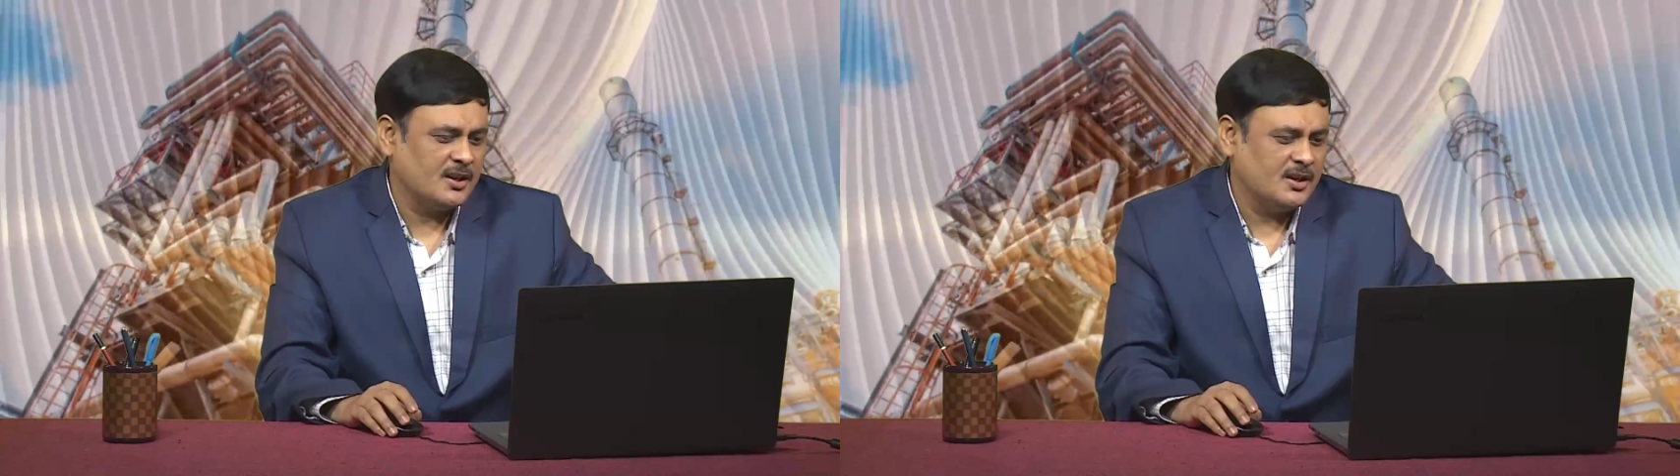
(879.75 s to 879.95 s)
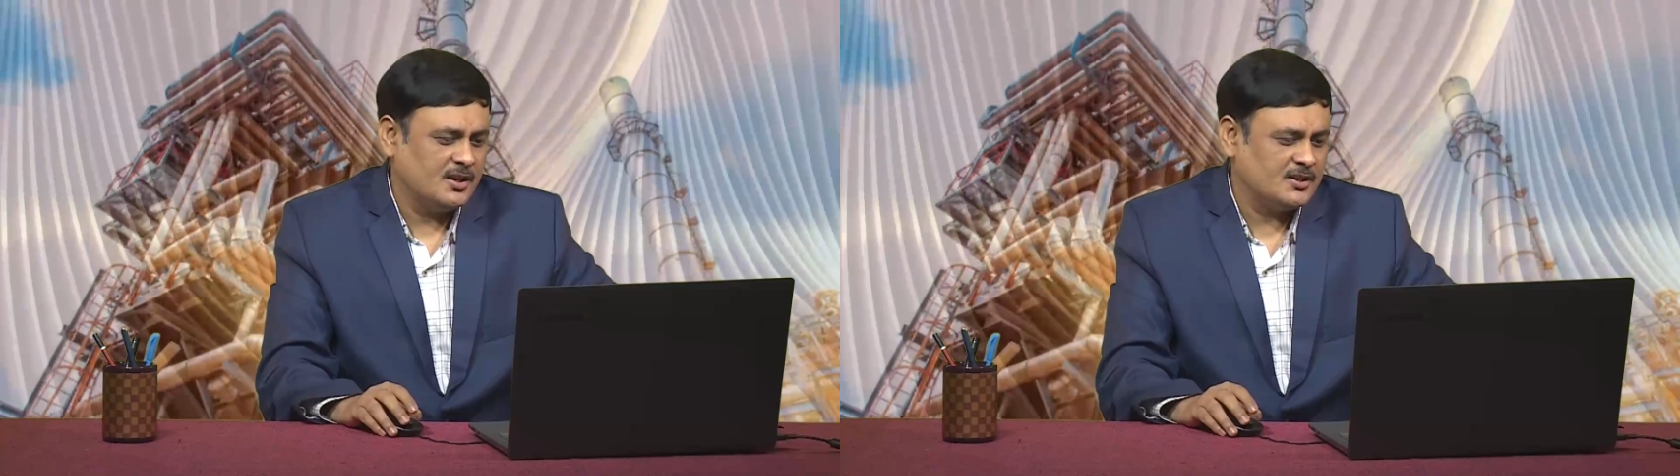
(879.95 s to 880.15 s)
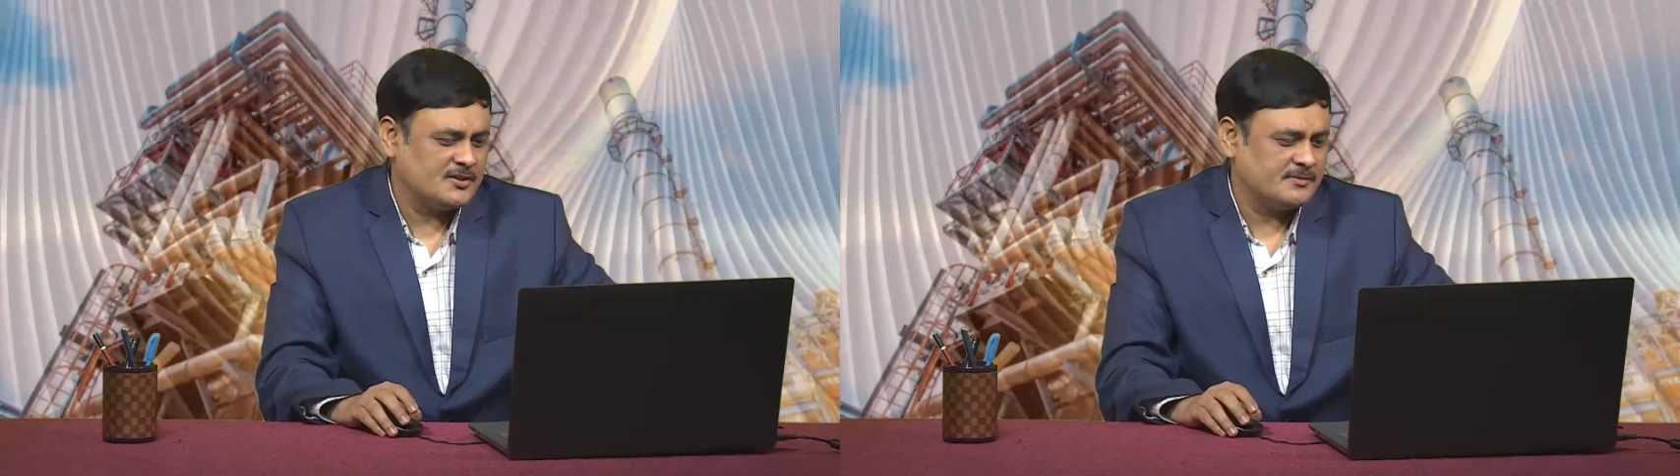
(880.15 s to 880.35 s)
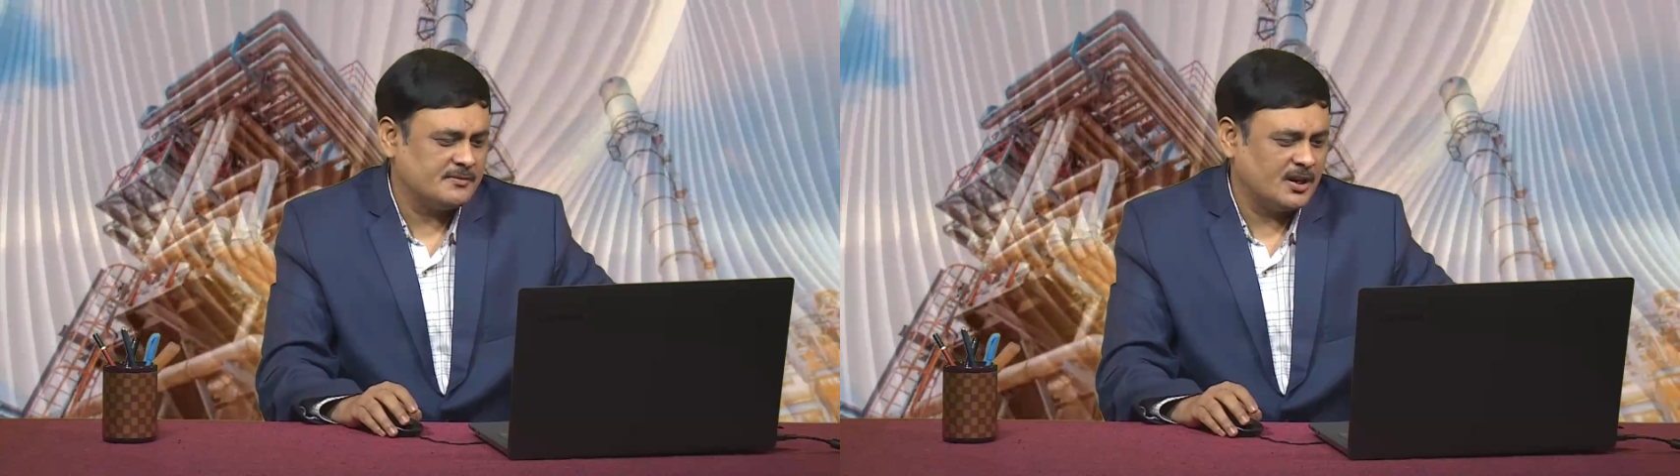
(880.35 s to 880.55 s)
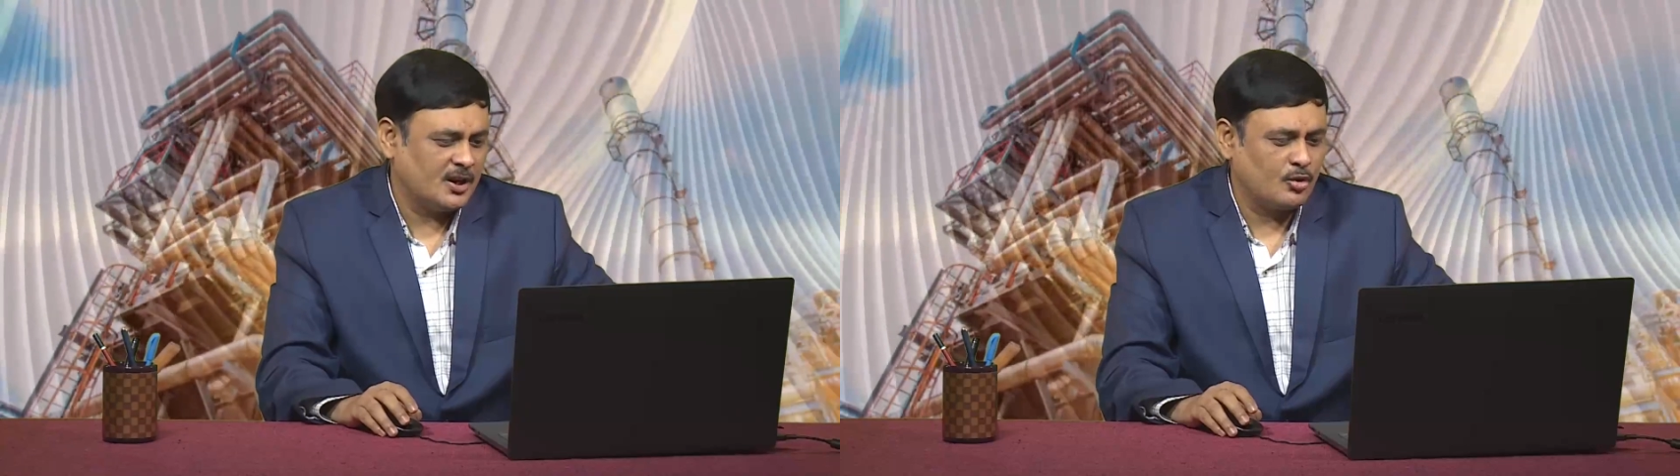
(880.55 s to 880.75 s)
it is
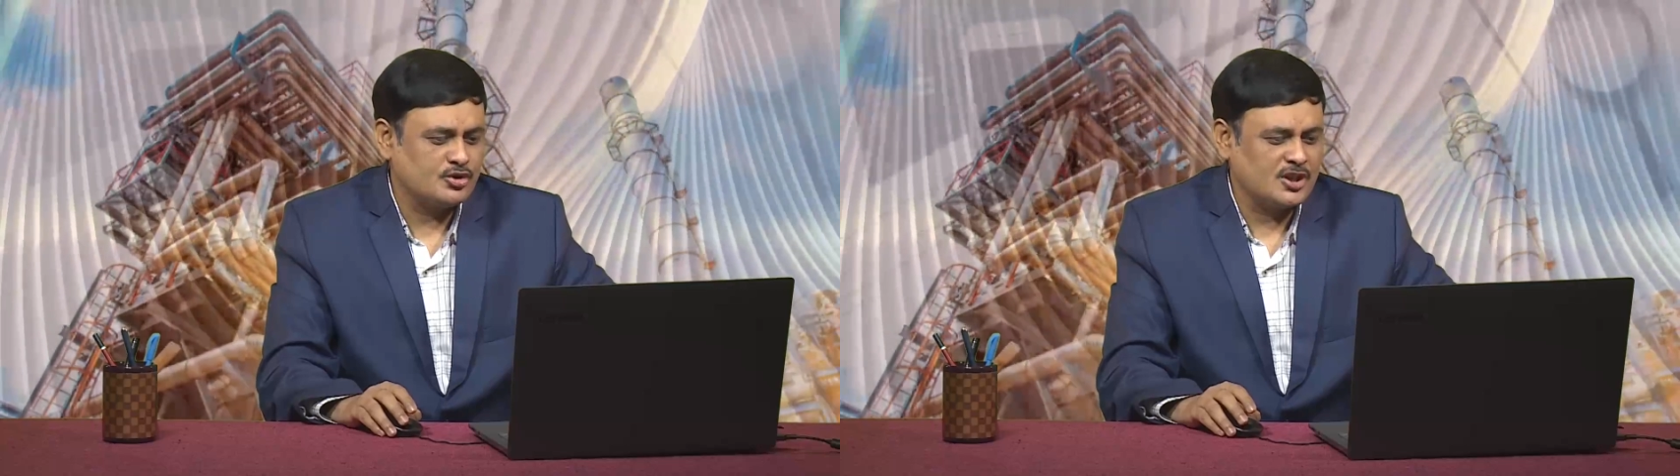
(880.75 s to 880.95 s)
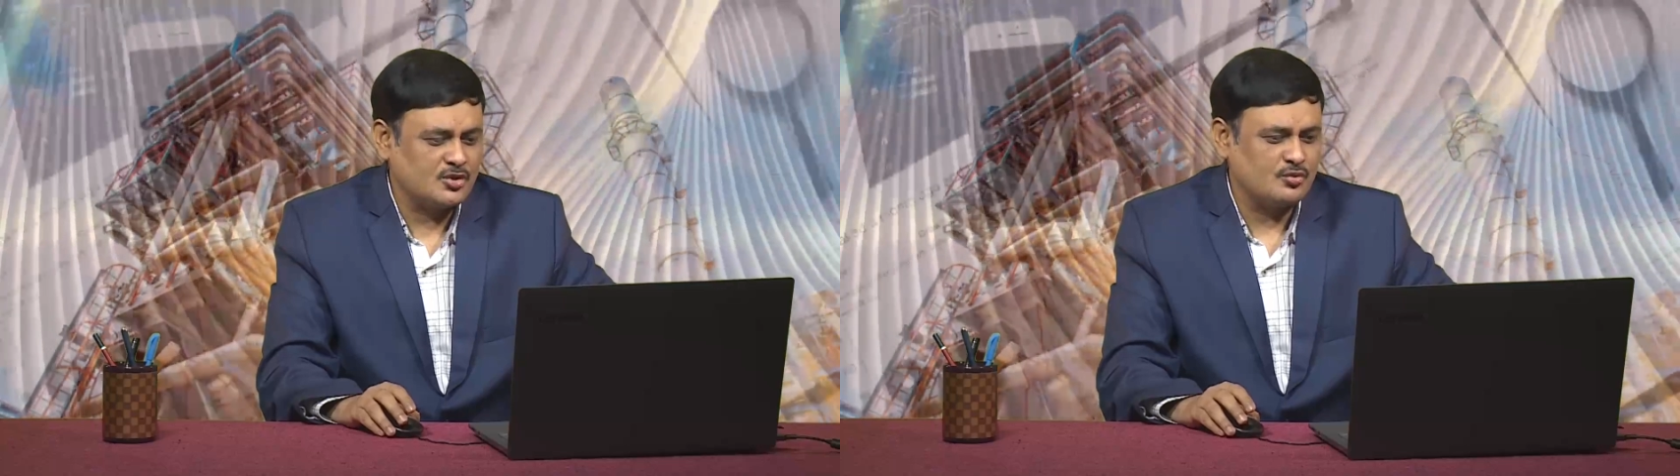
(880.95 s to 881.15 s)
closer to